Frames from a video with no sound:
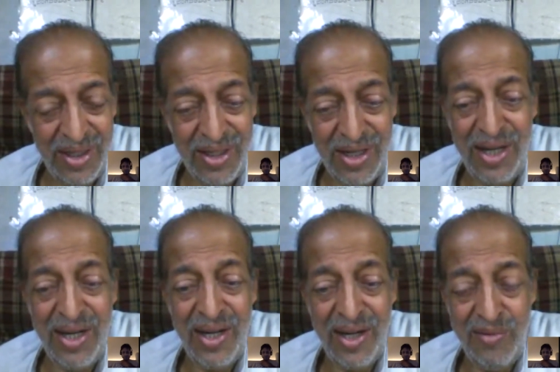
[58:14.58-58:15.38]
And
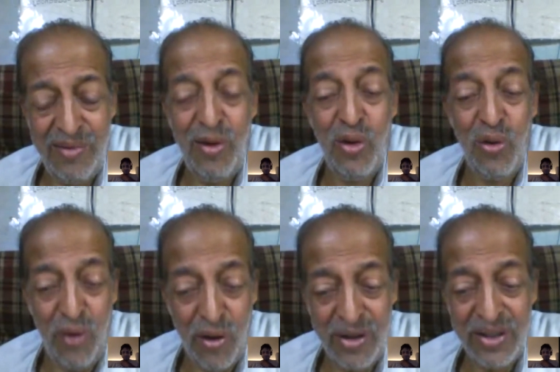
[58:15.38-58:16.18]
we will look
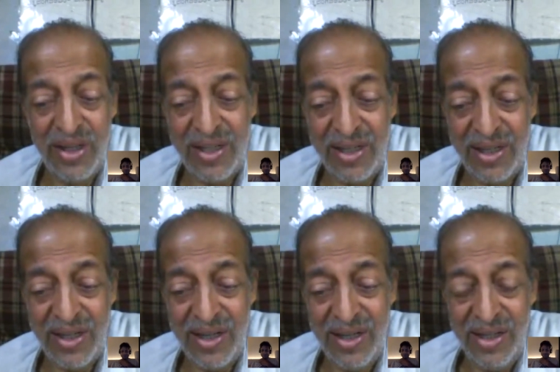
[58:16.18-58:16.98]
forward that
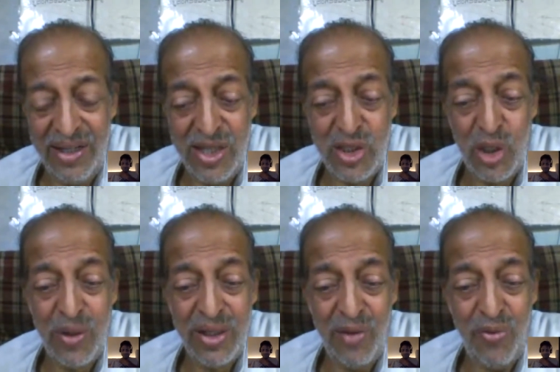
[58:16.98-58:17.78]

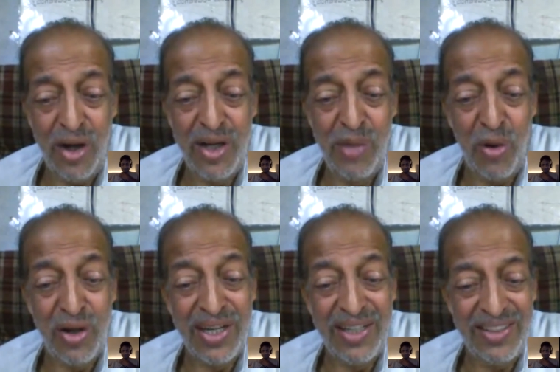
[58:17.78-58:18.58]
Yajurveda
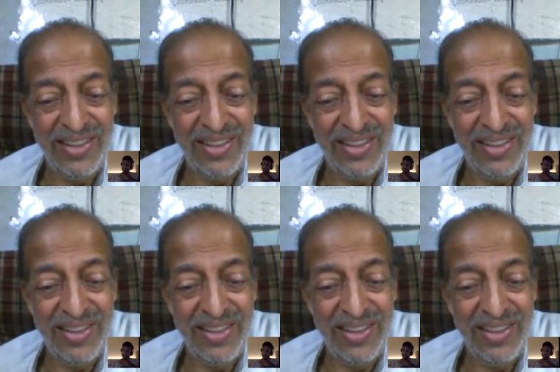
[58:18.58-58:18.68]
40.8.